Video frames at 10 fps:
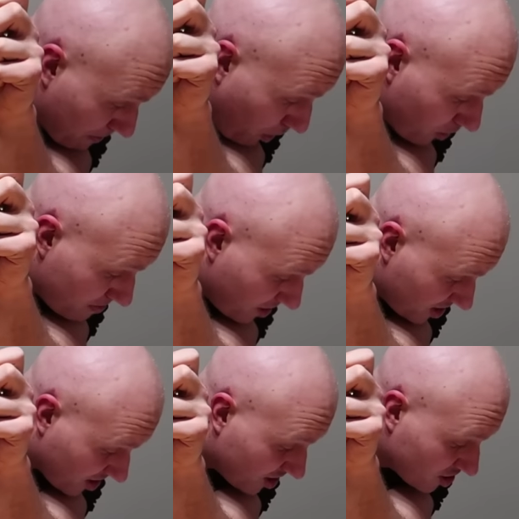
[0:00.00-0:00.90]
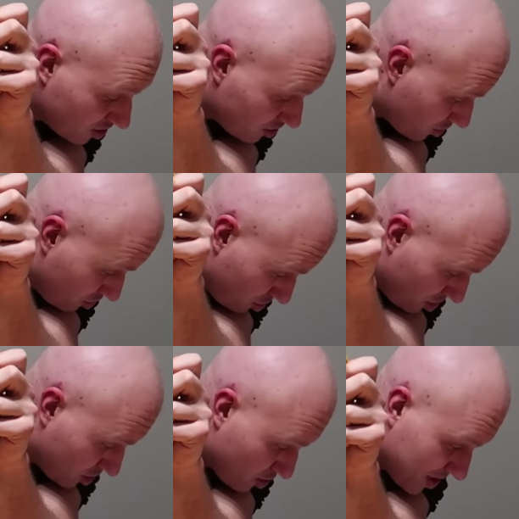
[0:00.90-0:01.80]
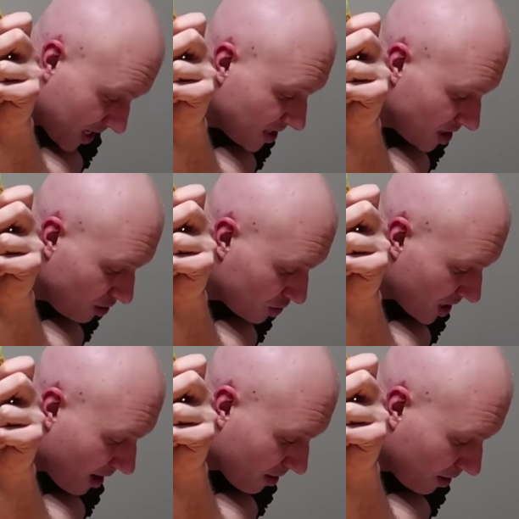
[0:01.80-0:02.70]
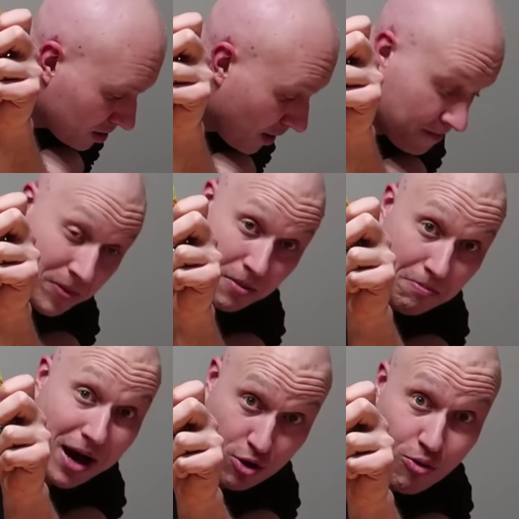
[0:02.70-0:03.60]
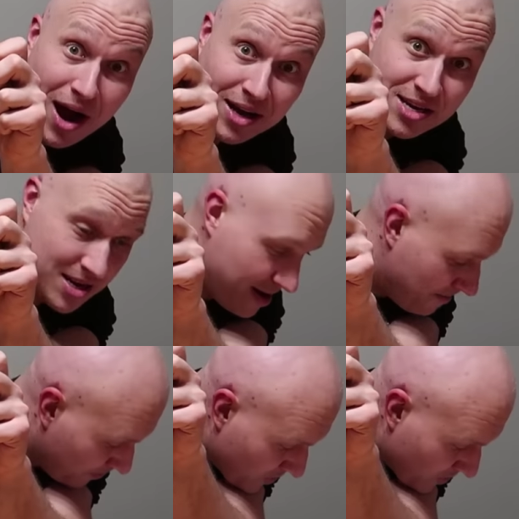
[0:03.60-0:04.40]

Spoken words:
Pokemon are here to introduce you to a tasty new snack called Bakuaki.